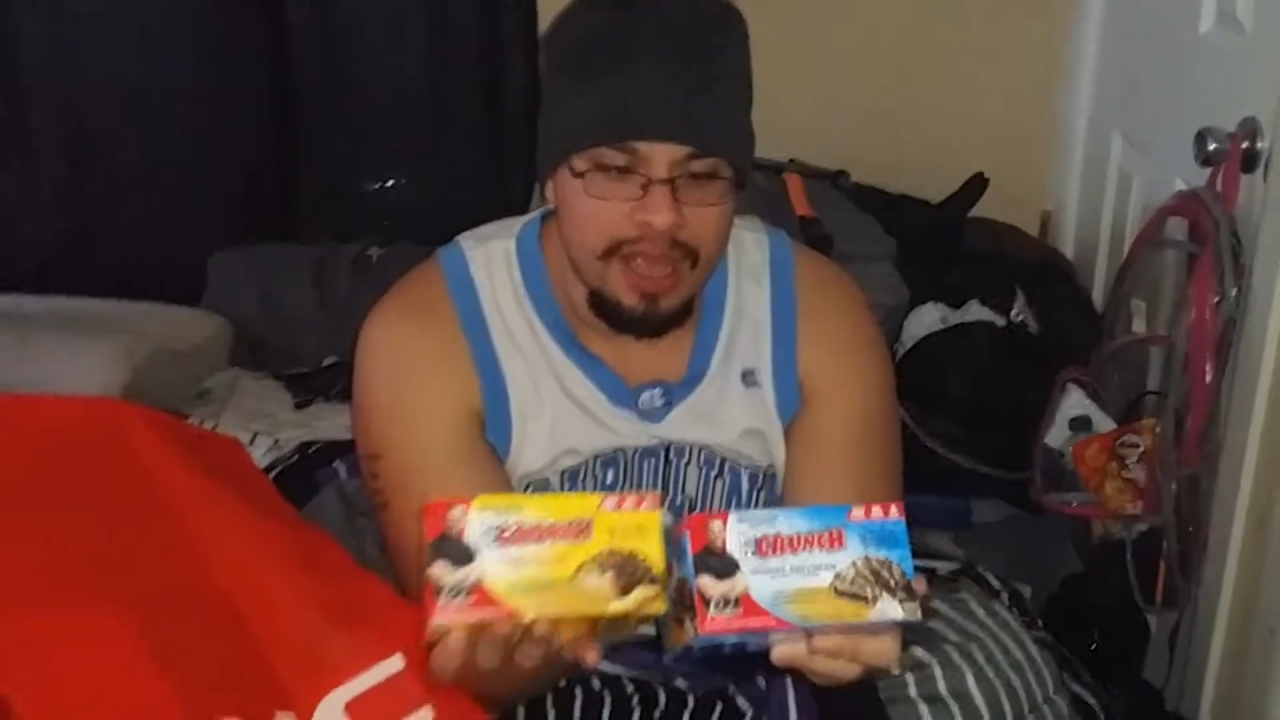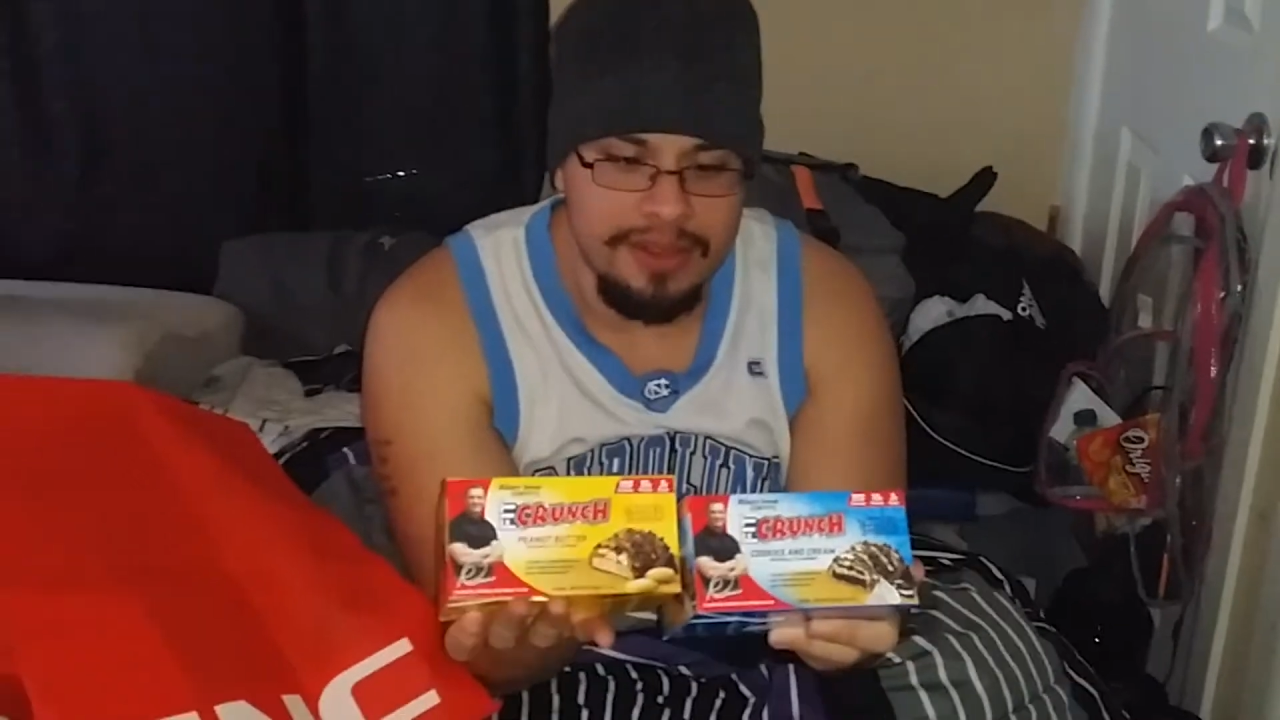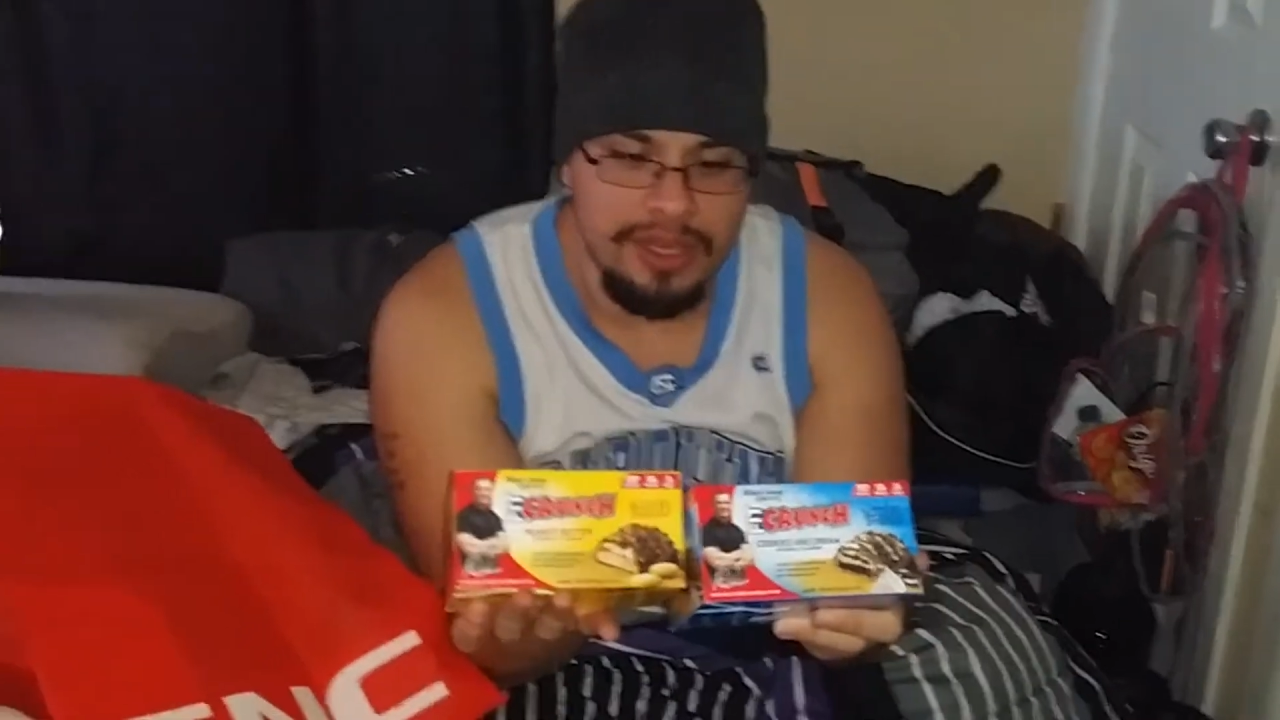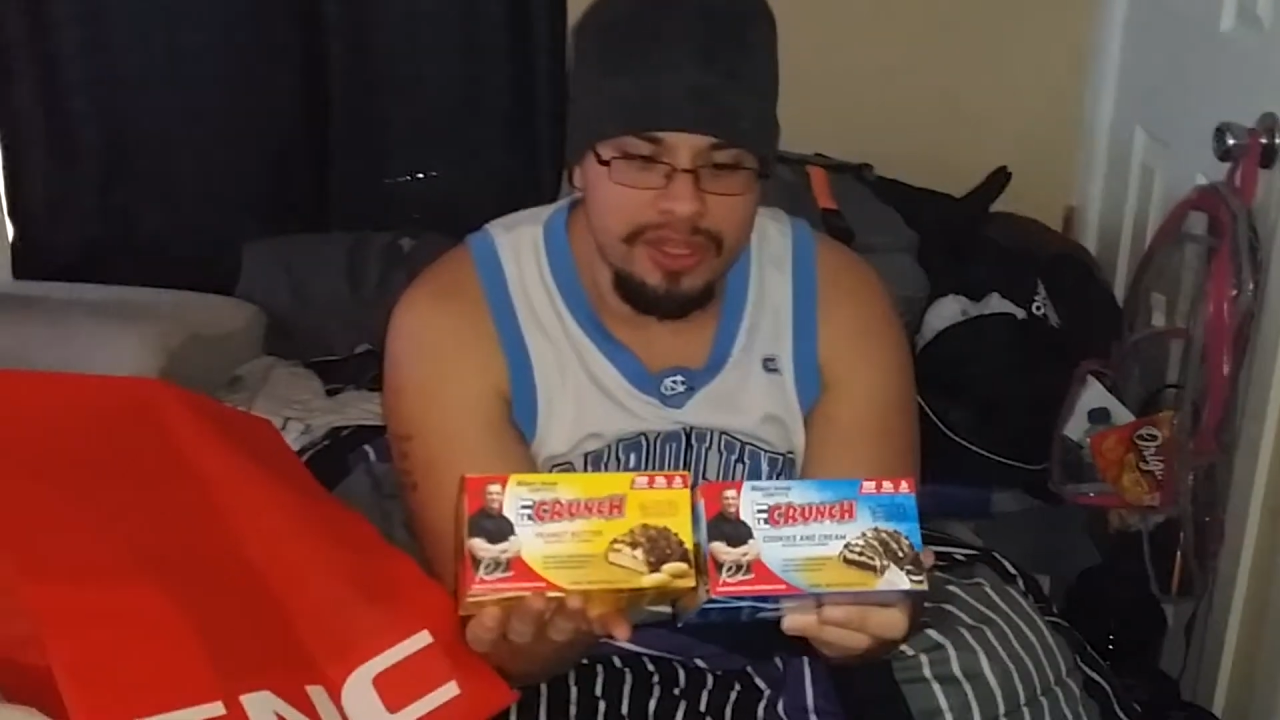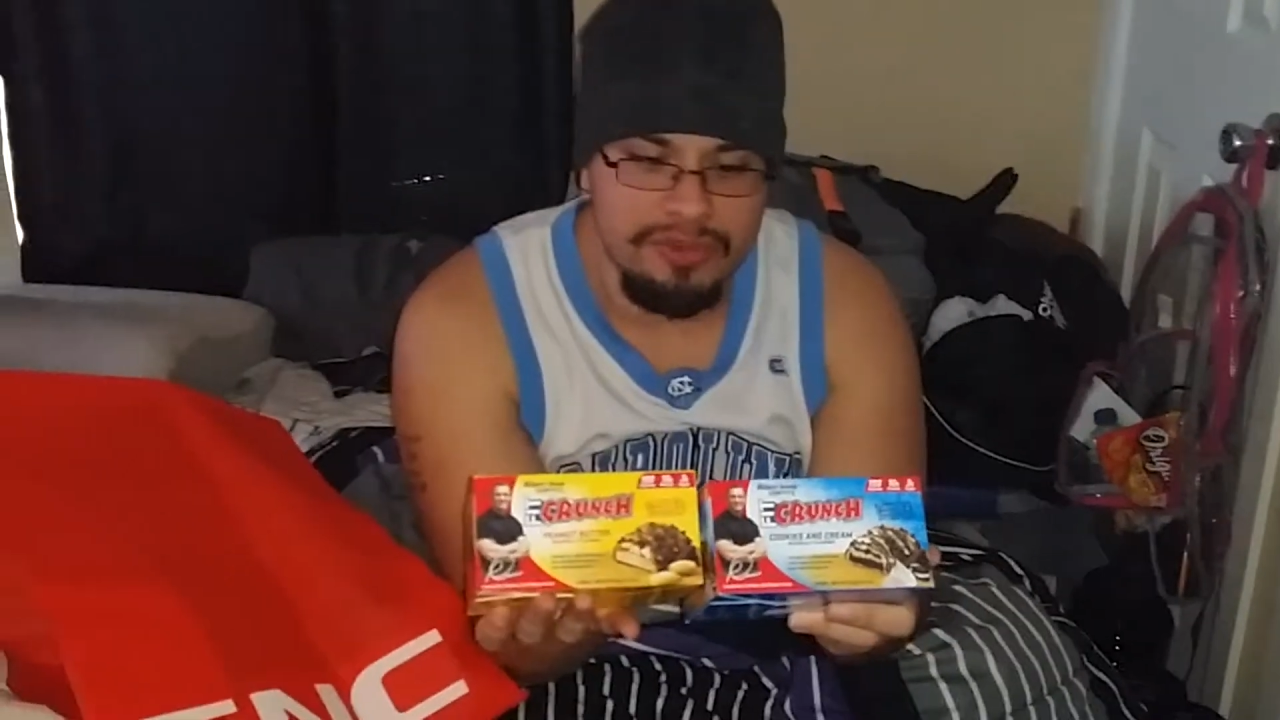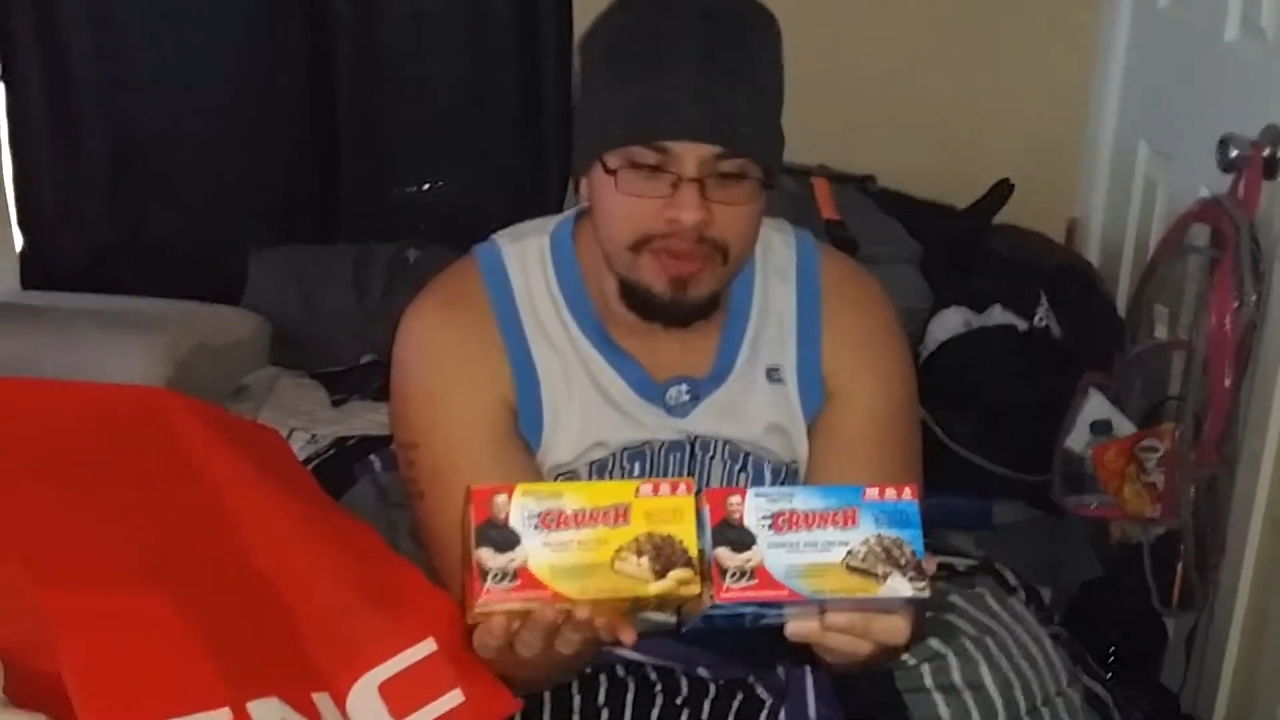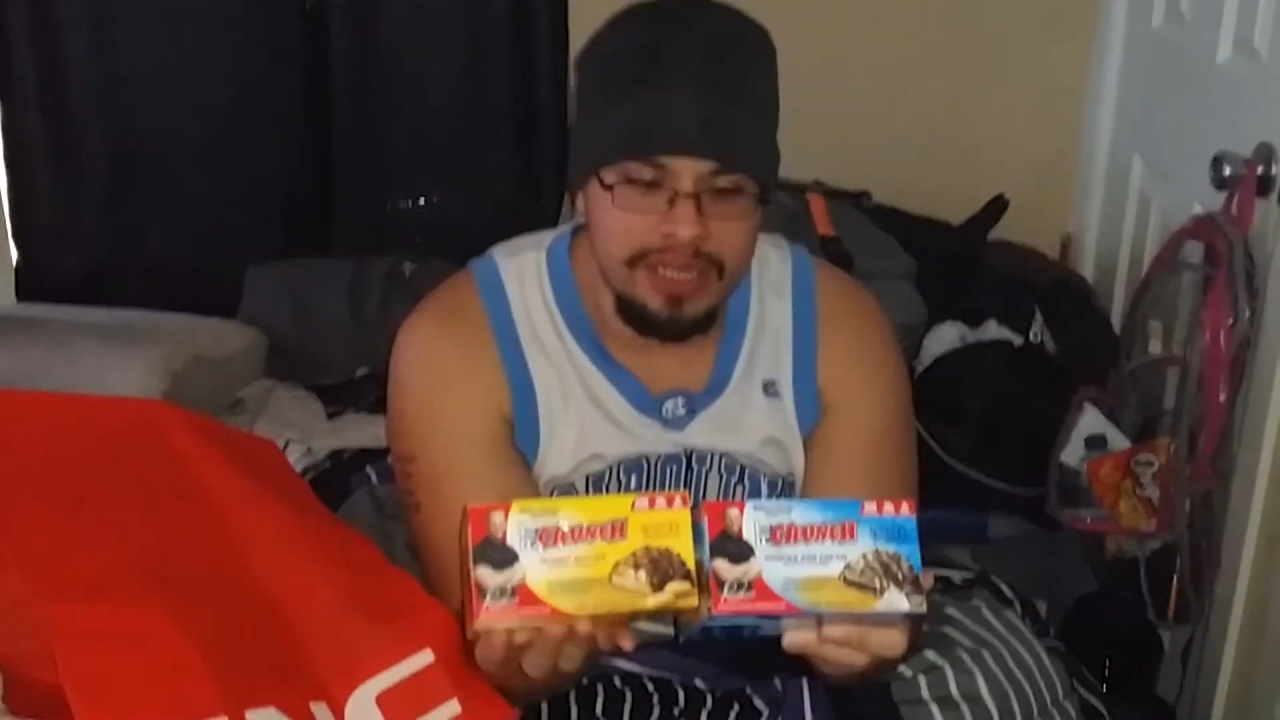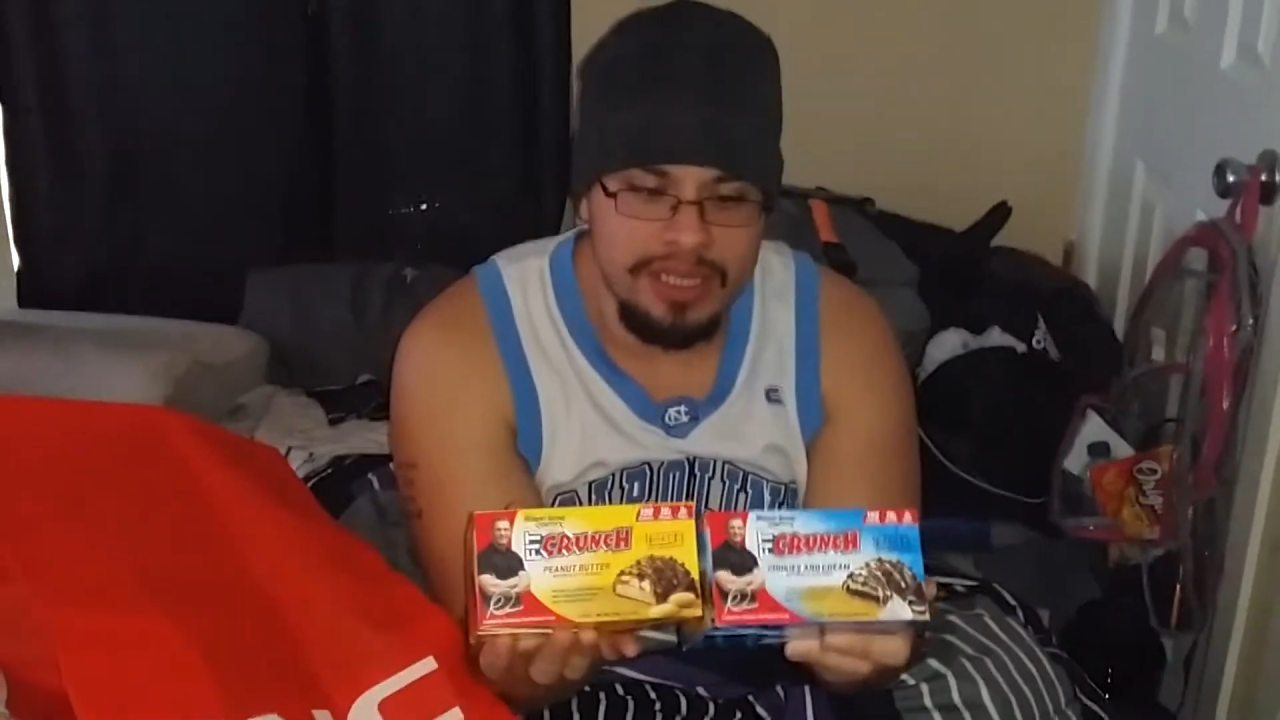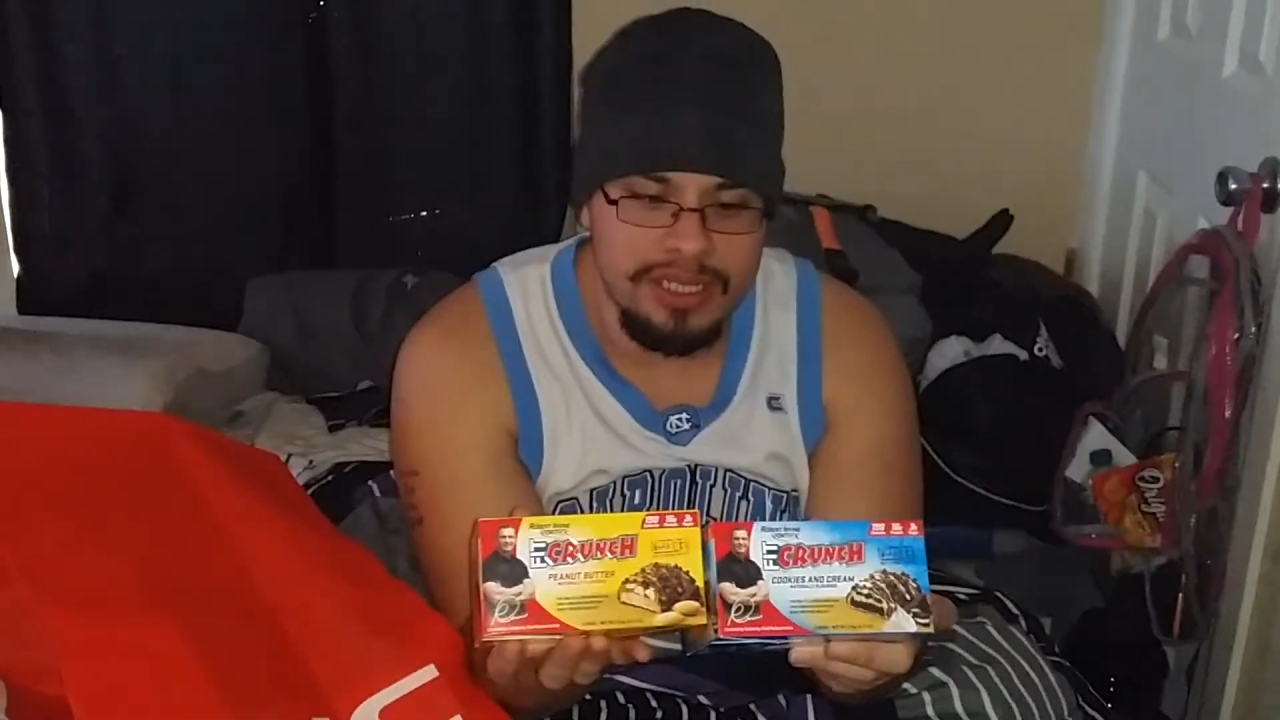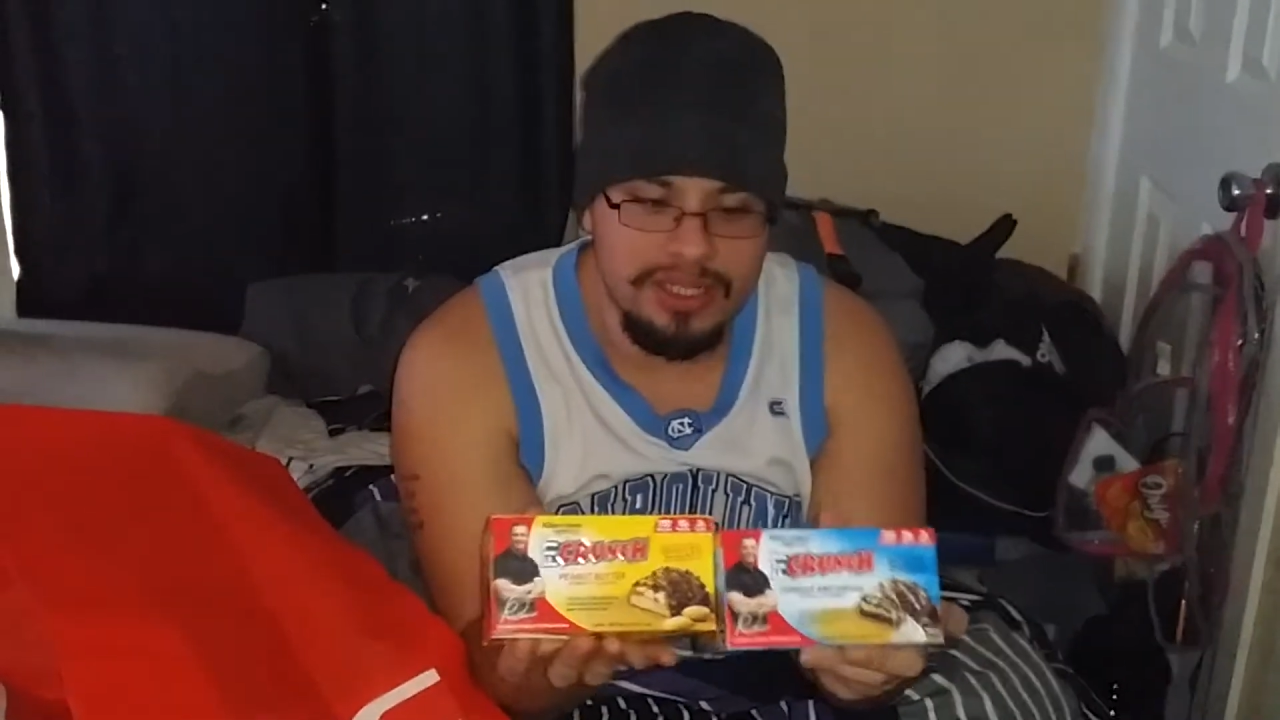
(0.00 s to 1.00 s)
and the other
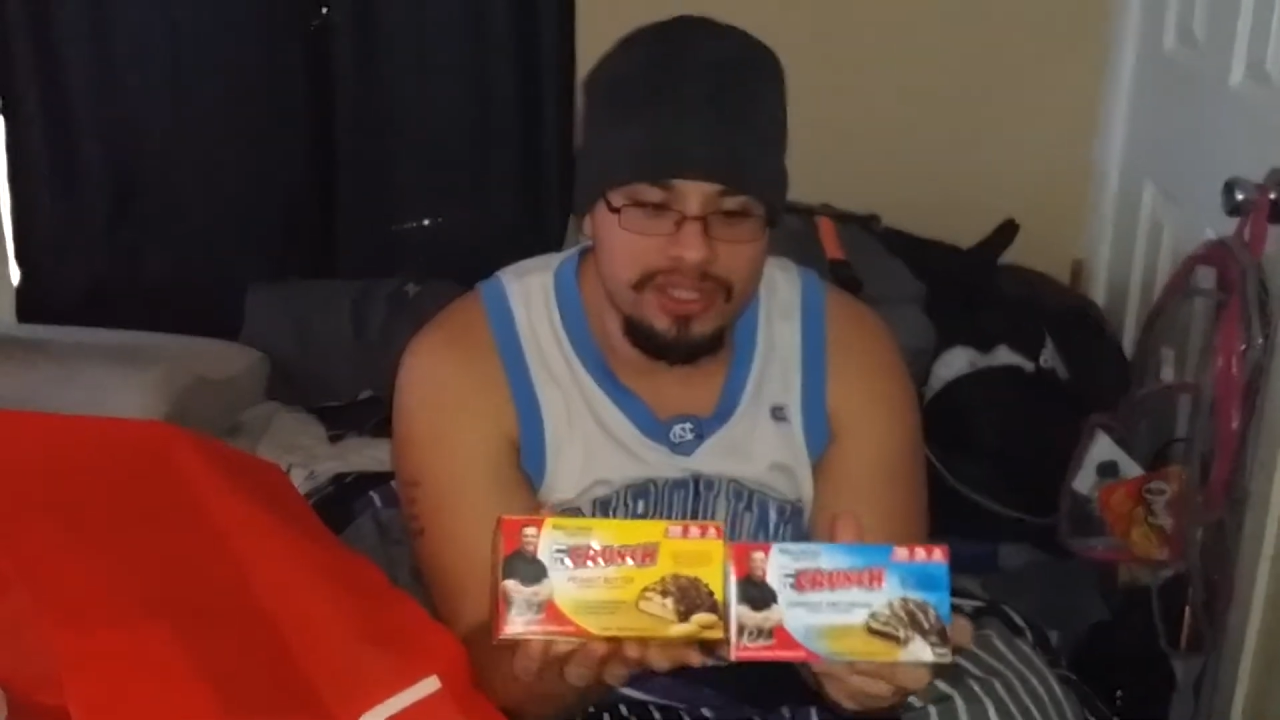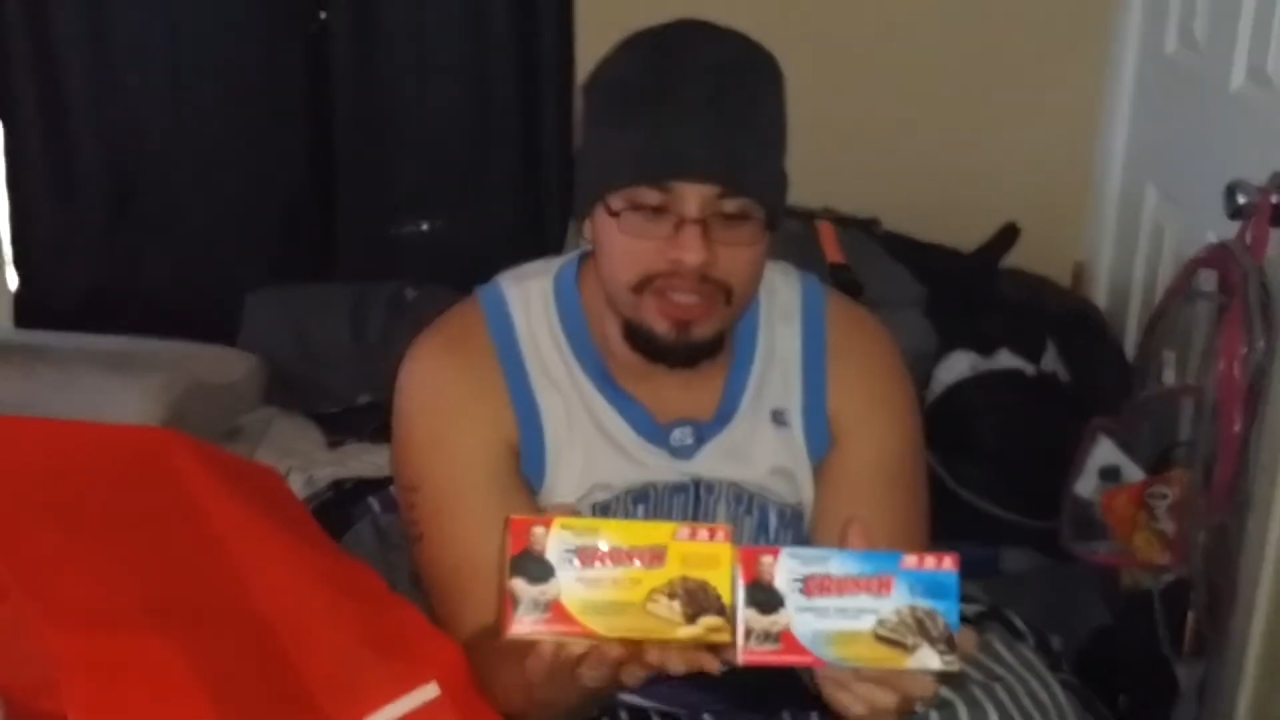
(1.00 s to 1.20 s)
one is